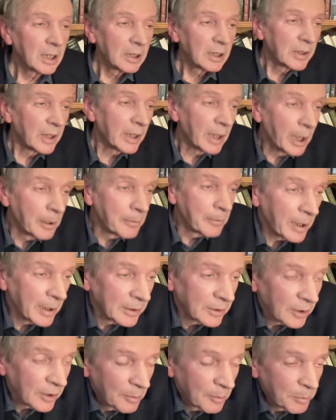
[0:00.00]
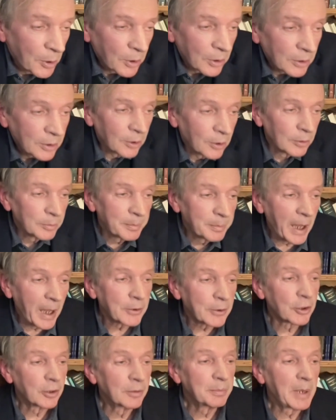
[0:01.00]
Then I read a book called
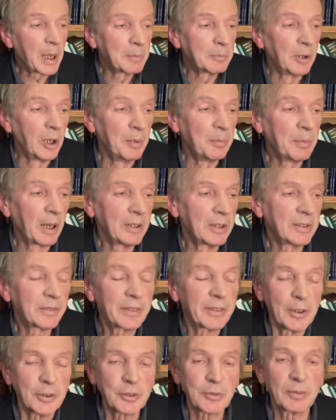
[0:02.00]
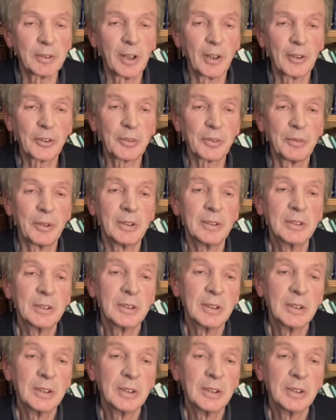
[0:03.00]
Matter and Memory by the French philosopher